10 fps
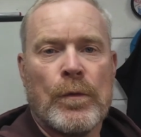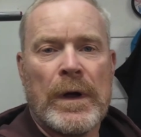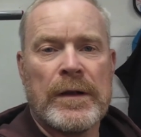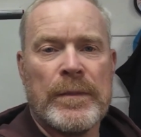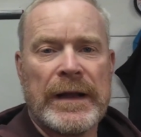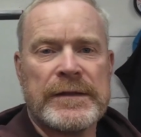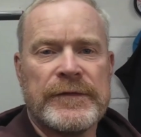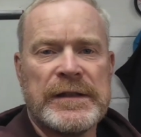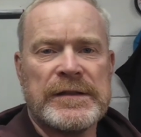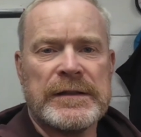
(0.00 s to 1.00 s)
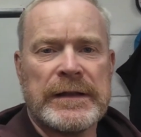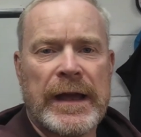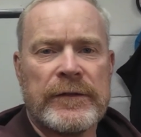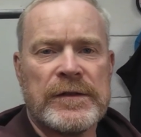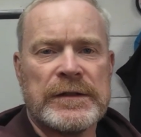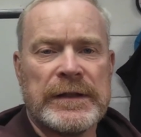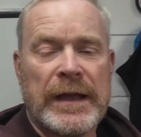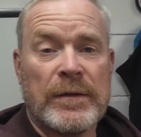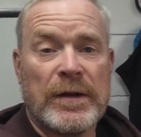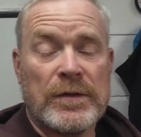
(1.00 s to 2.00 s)
Welcome back to Vintage Steel Garage.
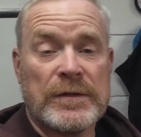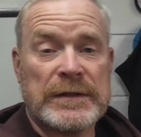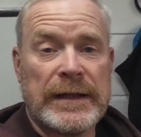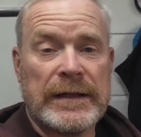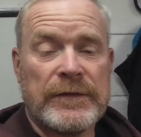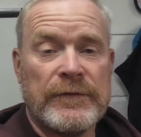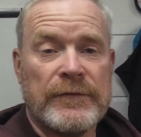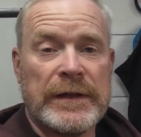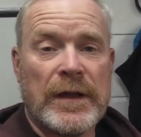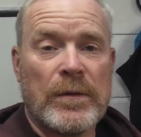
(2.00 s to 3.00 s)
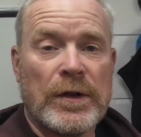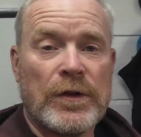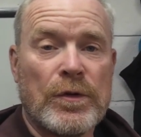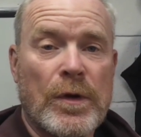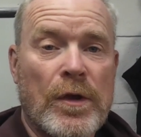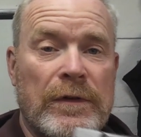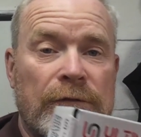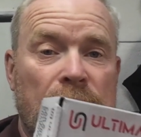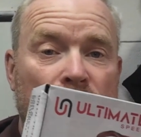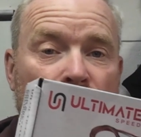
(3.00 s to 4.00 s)
Today I'm going to do a slightly different video. I'm going to do a
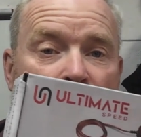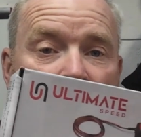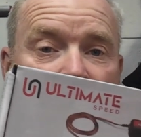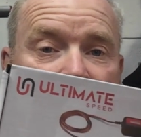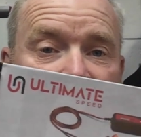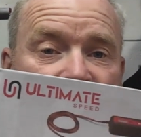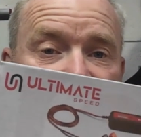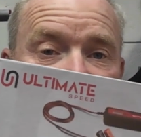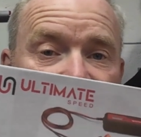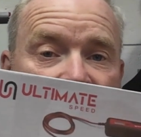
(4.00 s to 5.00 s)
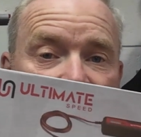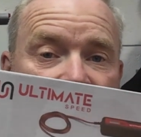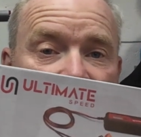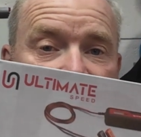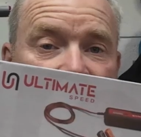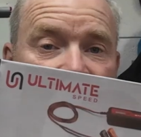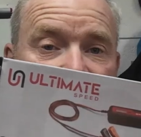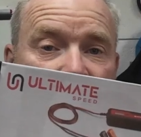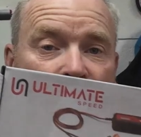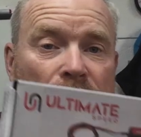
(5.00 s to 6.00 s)
review of a trickle charger that I've
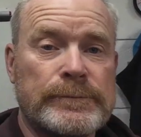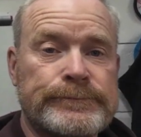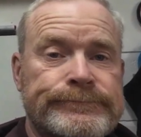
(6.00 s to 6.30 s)
recently bought.